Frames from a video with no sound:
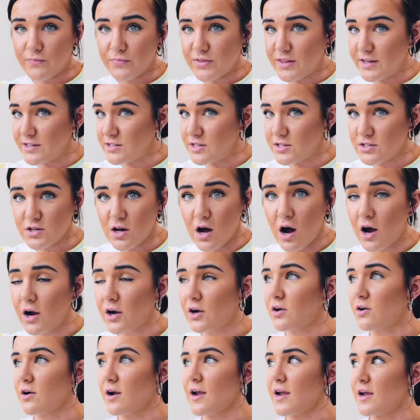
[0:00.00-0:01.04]
this is not
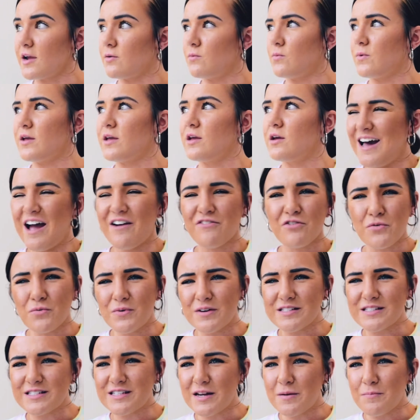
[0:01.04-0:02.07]
great.
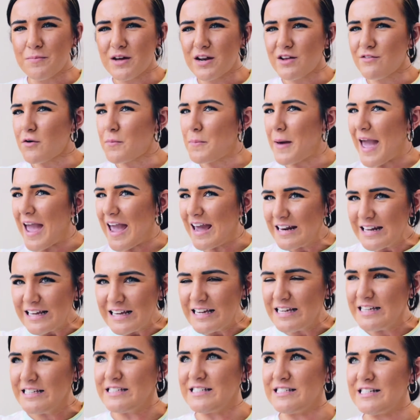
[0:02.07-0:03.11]
Everyone's in a bit of a
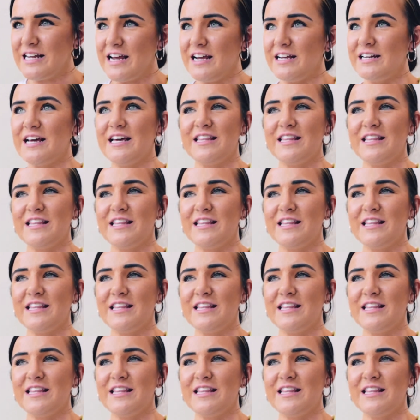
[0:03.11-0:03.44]
panicky state,